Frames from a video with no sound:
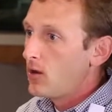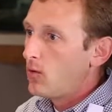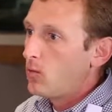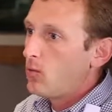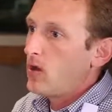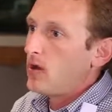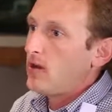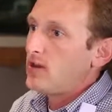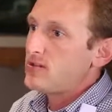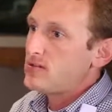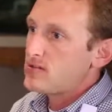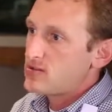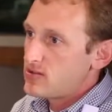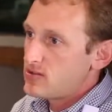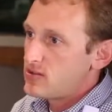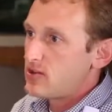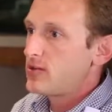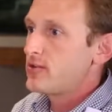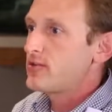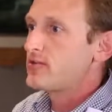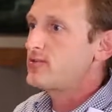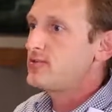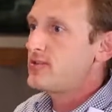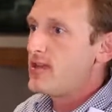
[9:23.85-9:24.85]
Well, it's
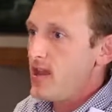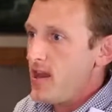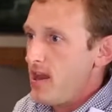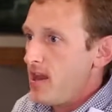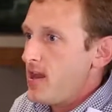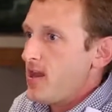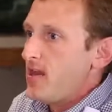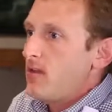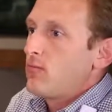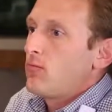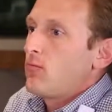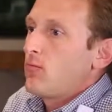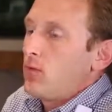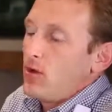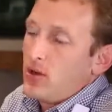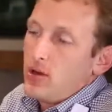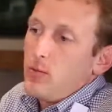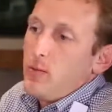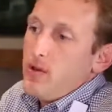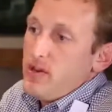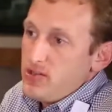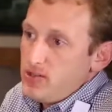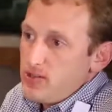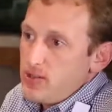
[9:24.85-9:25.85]
Thursday, and what
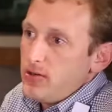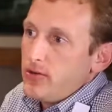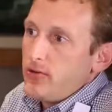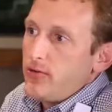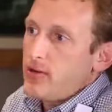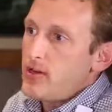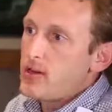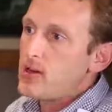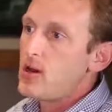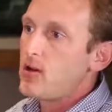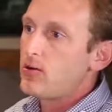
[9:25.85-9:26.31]
do we do?